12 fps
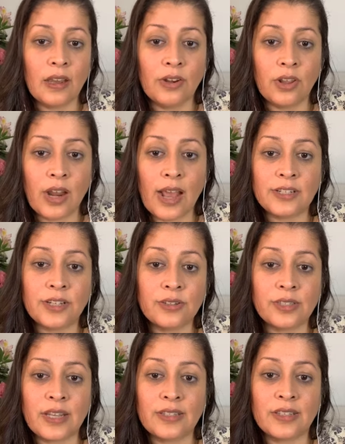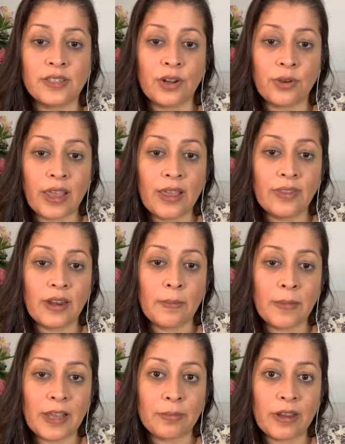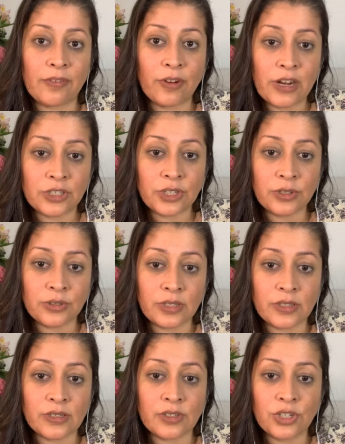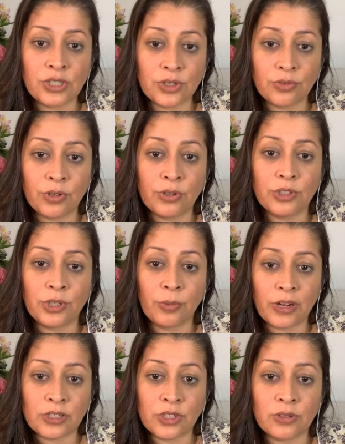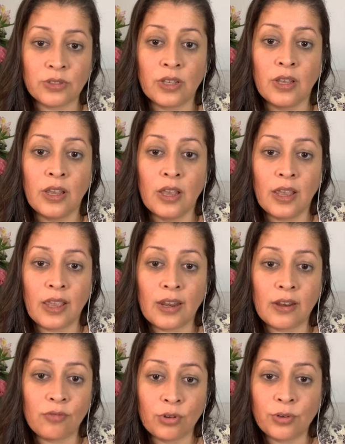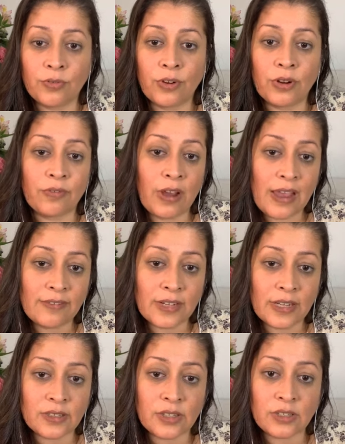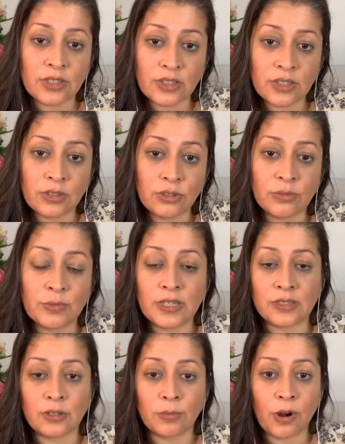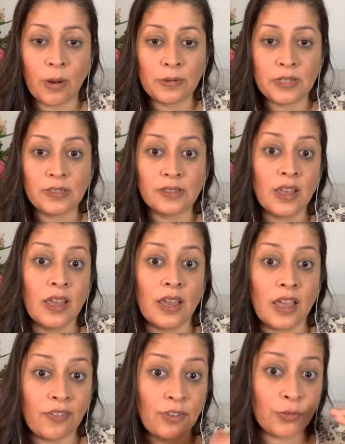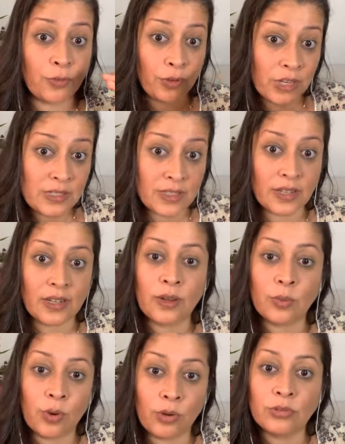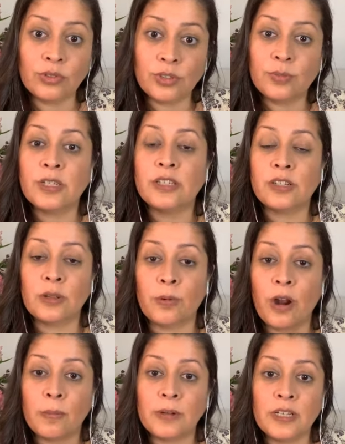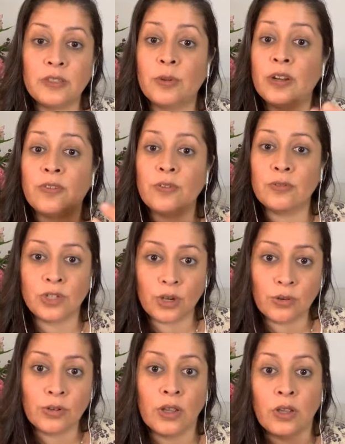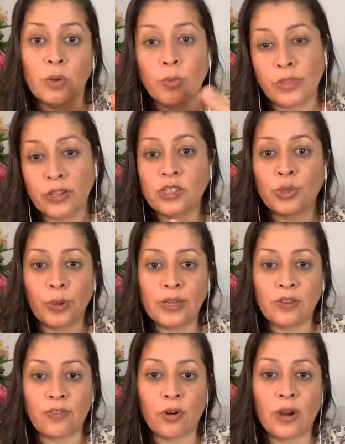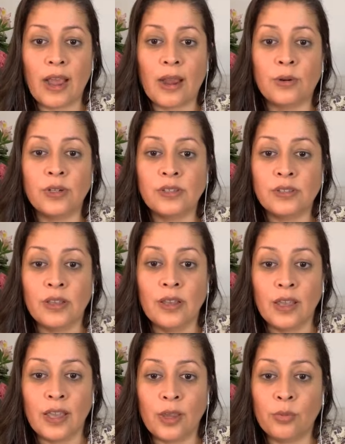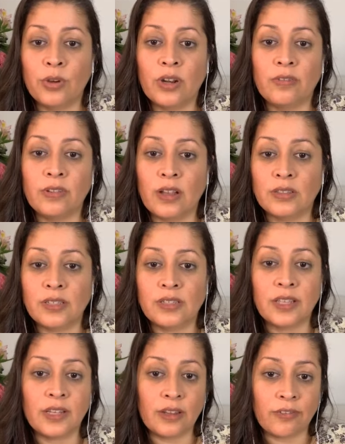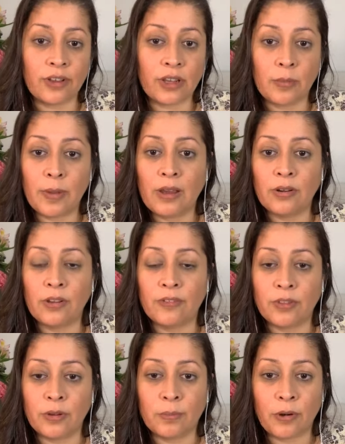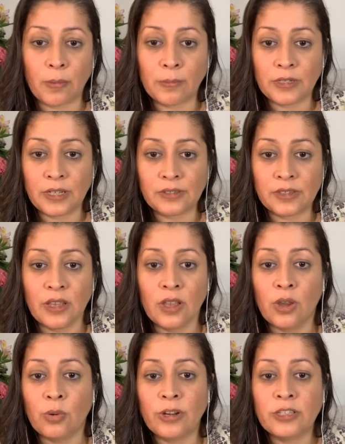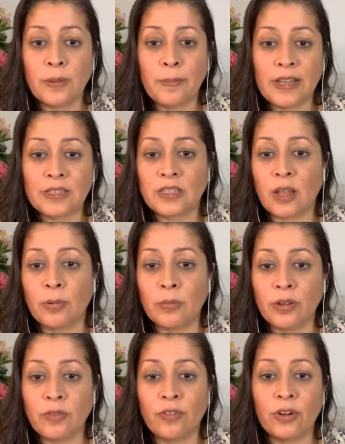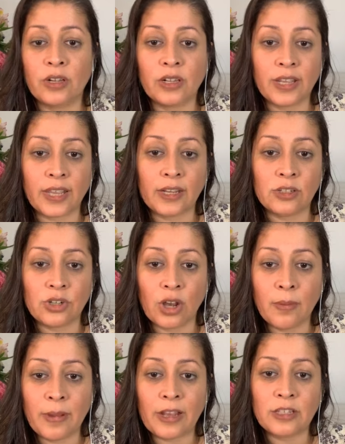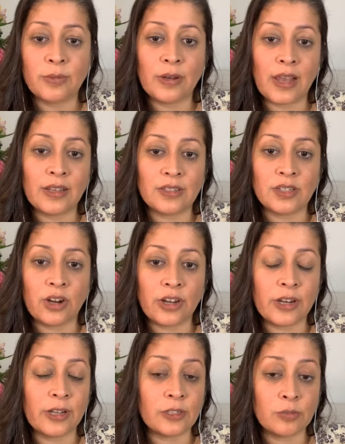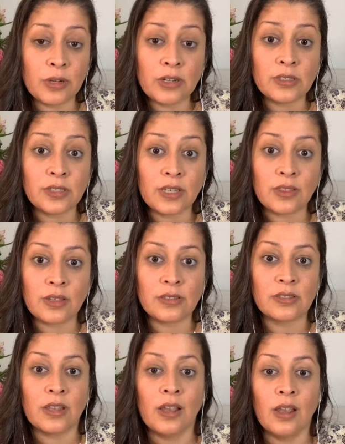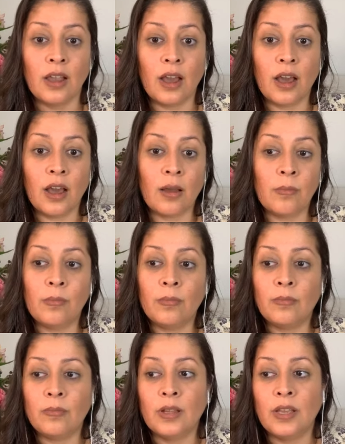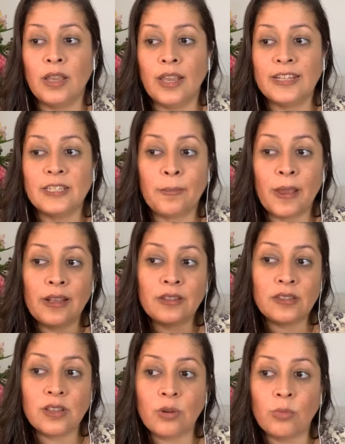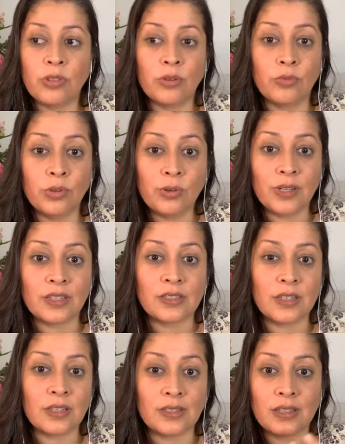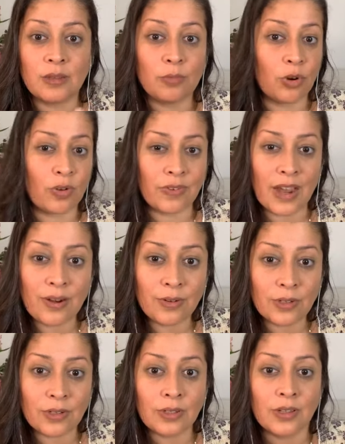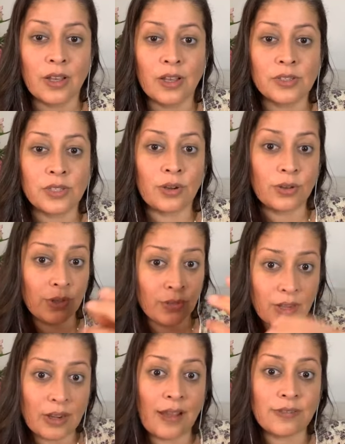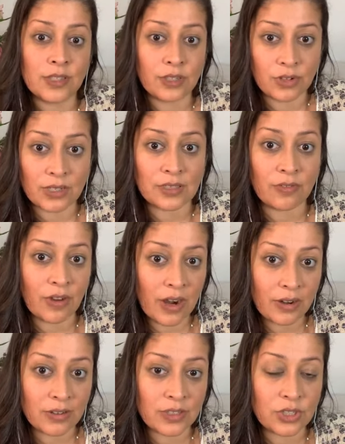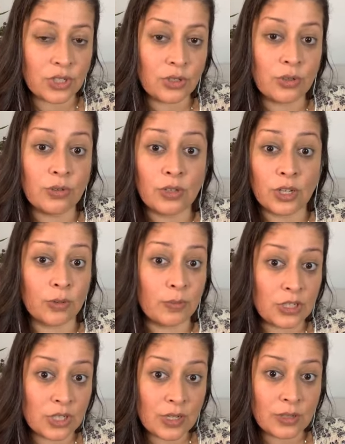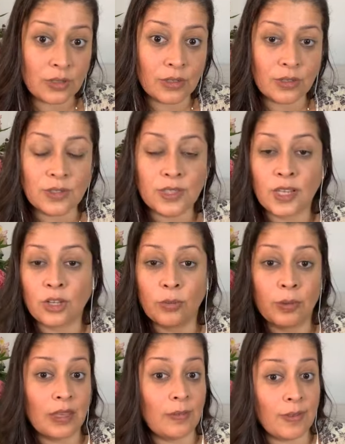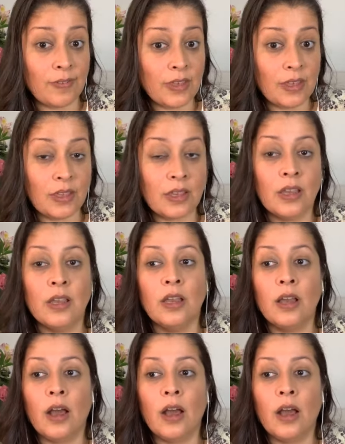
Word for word: uh, Nanato says, Is it okay that I make my fresh juices, ginger root, turmeric juice, and root for five days and does it lose medicinal properties? If you freeze it, it won't lose medicinal properties, but if you don't, within 24 hours, it would have lost a significant amount of the properties. What is the best supplement for a clicking jaw? My husband has started experiencing this. Um, it depends on what the root is. Is he more viral? So you then have to address the viral issue. Could be shingles, could be EBV.